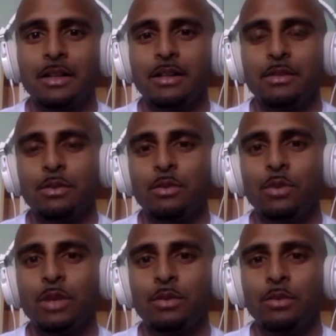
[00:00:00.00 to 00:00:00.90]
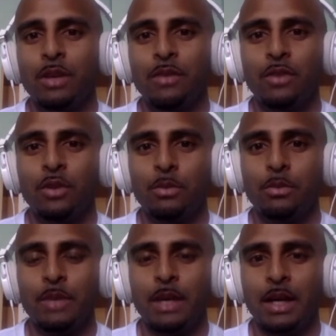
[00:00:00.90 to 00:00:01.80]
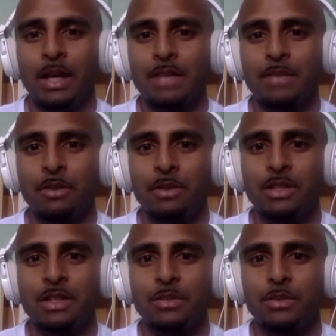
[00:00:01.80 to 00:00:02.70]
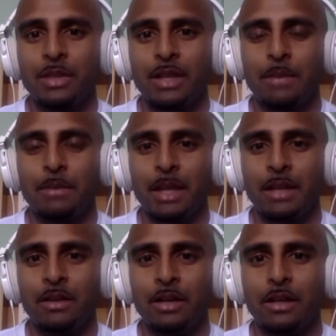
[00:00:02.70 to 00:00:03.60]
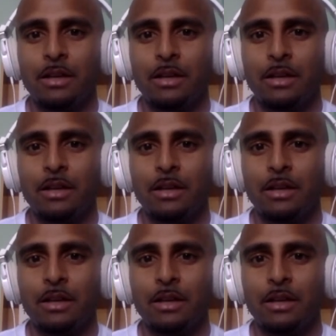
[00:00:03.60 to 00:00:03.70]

What have your experiences with that been like?